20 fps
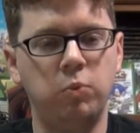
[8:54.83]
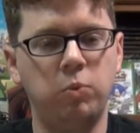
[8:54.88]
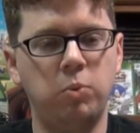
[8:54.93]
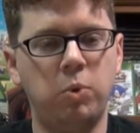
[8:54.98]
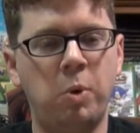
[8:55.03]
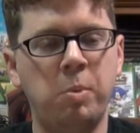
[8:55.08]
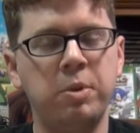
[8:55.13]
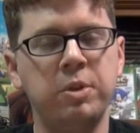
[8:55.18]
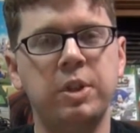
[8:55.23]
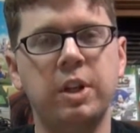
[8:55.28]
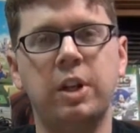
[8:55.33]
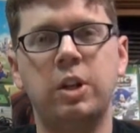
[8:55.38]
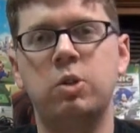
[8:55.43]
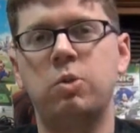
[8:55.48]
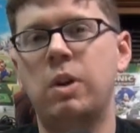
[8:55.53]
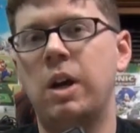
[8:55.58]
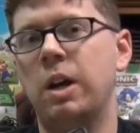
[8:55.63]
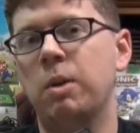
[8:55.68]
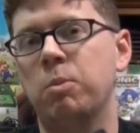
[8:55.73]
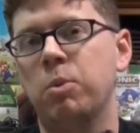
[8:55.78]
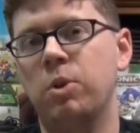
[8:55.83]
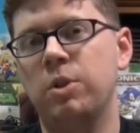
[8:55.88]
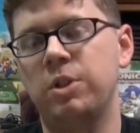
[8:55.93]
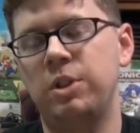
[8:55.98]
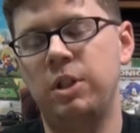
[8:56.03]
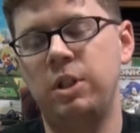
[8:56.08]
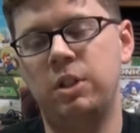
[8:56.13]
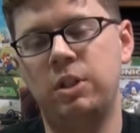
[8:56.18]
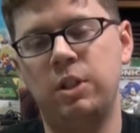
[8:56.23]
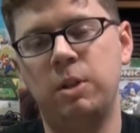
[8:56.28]
almost like a Dragon Ball
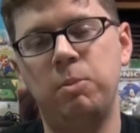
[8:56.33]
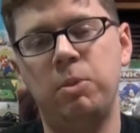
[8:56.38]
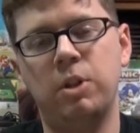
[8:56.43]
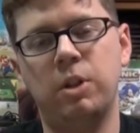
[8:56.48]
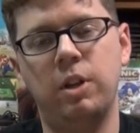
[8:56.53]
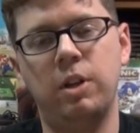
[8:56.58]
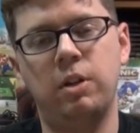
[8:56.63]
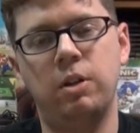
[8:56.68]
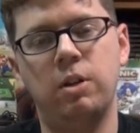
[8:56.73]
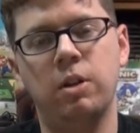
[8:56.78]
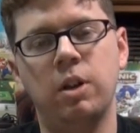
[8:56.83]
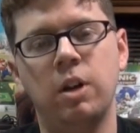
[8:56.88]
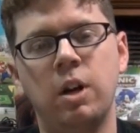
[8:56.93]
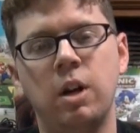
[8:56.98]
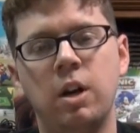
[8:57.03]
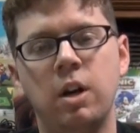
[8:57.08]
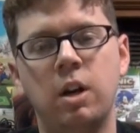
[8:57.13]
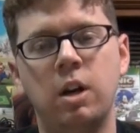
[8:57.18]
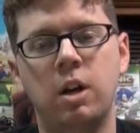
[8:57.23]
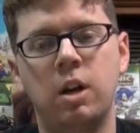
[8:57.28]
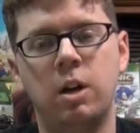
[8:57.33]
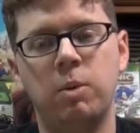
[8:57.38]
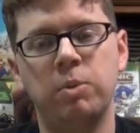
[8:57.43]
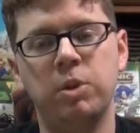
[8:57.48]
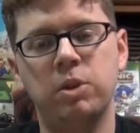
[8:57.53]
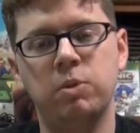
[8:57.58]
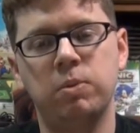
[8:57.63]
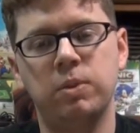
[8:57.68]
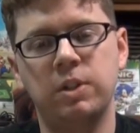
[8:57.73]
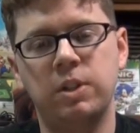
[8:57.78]
Z simulator.
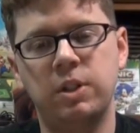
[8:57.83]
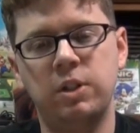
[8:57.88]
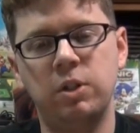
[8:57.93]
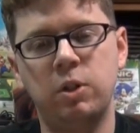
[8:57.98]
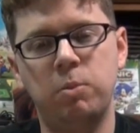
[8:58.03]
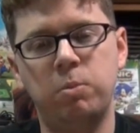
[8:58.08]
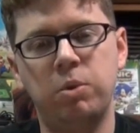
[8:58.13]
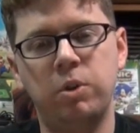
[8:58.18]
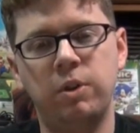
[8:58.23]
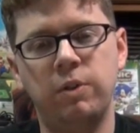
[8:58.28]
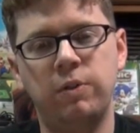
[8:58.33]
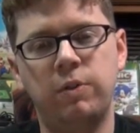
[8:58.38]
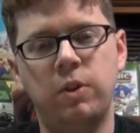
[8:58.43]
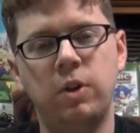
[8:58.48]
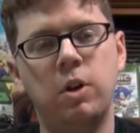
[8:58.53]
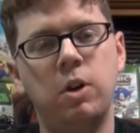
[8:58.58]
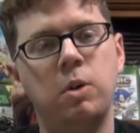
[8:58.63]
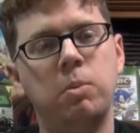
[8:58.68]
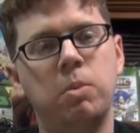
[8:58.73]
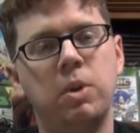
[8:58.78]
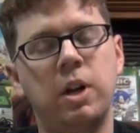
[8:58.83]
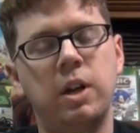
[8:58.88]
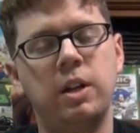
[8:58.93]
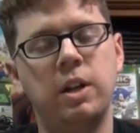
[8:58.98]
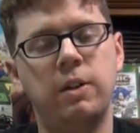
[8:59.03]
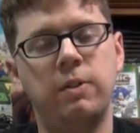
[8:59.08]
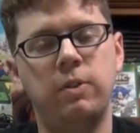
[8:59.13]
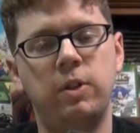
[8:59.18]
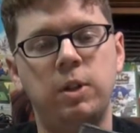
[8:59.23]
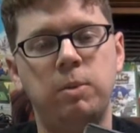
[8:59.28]
This one's still pretty fun, but I
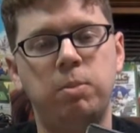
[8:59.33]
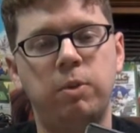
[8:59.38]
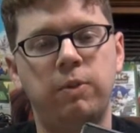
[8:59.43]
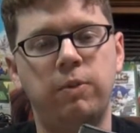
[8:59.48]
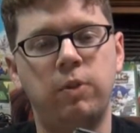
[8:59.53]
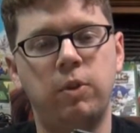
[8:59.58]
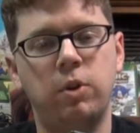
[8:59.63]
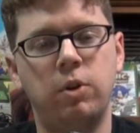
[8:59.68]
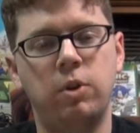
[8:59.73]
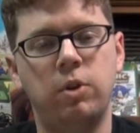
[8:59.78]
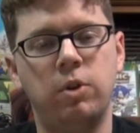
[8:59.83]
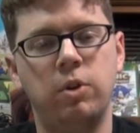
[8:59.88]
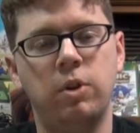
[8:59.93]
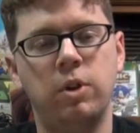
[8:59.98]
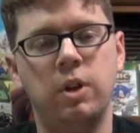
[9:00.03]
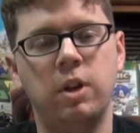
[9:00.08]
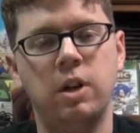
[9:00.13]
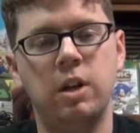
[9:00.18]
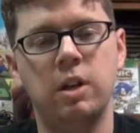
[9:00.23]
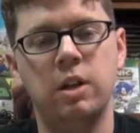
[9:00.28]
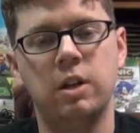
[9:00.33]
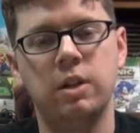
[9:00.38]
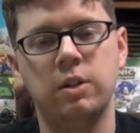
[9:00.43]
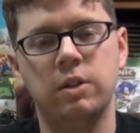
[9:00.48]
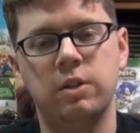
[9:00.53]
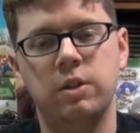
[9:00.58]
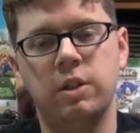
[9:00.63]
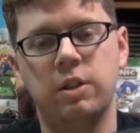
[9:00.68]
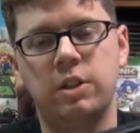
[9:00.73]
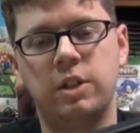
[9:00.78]
definitely prefer
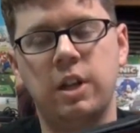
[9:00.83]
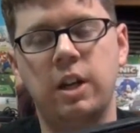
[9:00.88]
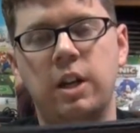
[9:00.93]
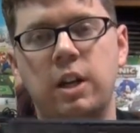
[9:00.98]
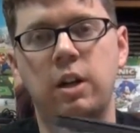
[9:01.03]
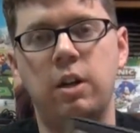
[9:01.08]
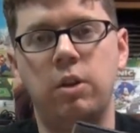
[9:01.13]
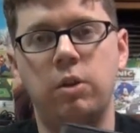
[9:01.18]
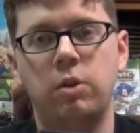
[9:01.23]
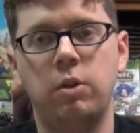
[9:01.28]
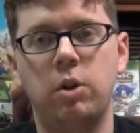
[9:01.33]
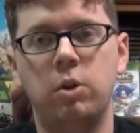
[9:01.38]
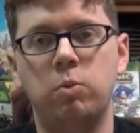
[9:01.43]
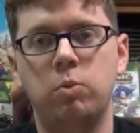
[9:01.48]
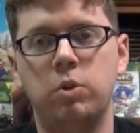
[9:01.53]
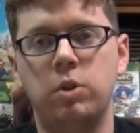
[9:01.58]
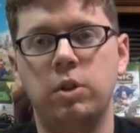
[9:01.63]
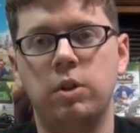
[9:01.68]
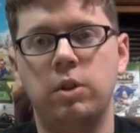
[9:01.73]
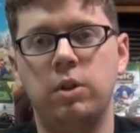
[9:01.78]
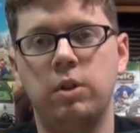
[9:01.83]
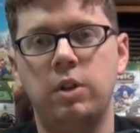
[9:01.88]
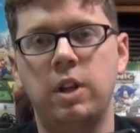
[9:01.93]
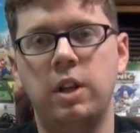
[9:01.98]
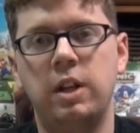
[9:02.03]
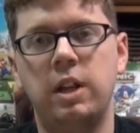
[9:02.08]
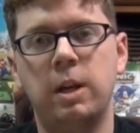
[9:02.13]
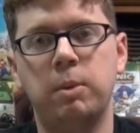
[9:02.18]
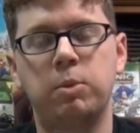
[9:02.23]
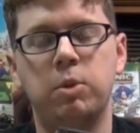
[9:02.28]
the second and third one.
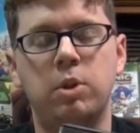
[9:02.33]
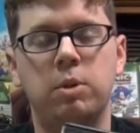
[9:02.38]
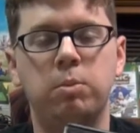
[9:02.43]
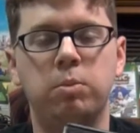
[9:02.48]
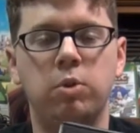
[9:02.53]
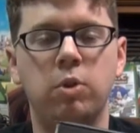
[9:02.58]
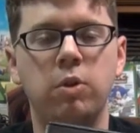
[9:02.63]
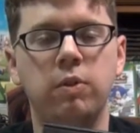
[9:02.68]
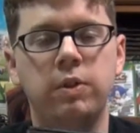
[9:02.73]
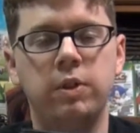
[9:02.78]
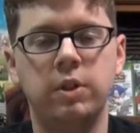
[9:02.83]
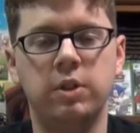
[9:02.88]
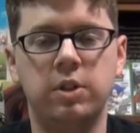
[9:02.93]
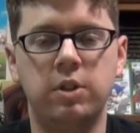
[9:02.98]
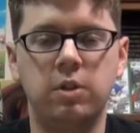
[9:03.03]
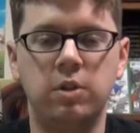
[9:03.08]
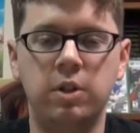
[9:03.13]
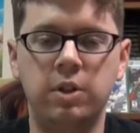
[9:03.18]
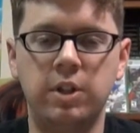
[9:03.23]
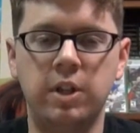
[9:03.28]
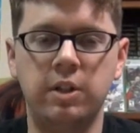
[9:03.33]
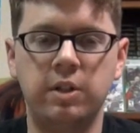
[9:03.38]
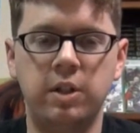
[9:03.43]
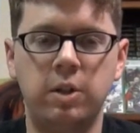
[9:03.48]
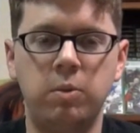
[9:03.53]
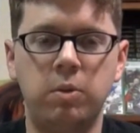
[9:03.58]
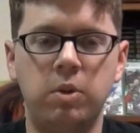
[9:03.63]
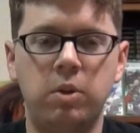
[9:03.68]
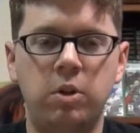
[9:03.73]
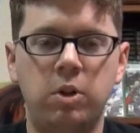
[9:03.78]
They kept on improving the series as
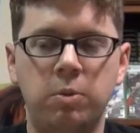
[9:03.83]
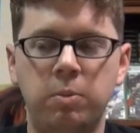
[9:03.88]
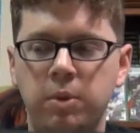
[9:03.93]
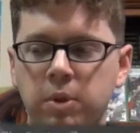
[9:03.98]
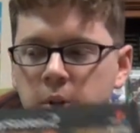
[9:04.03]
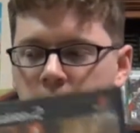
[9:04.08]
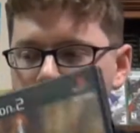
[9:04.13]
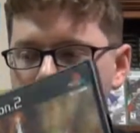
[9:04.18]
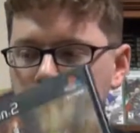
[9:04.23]
they went along, but they're